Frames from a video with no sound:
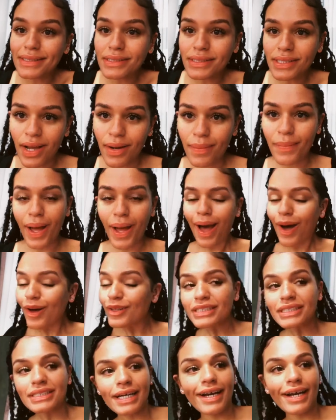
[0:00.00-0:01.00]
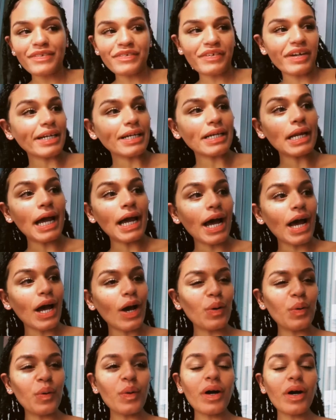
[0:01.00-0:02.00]
I'm outside right
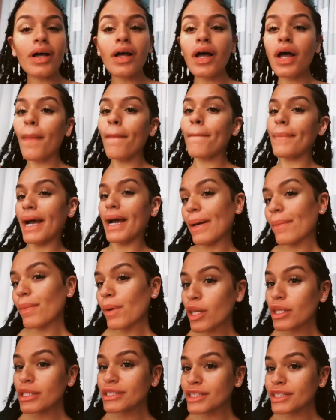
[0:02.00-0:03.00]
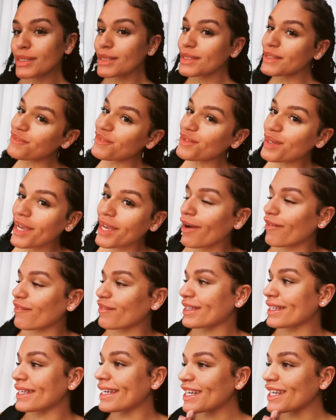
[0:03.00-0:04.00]
now. My apologies if you can't
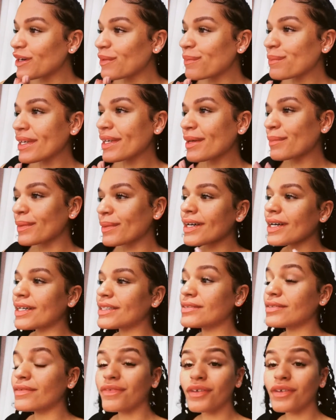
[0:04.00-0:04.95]
really hear me because of the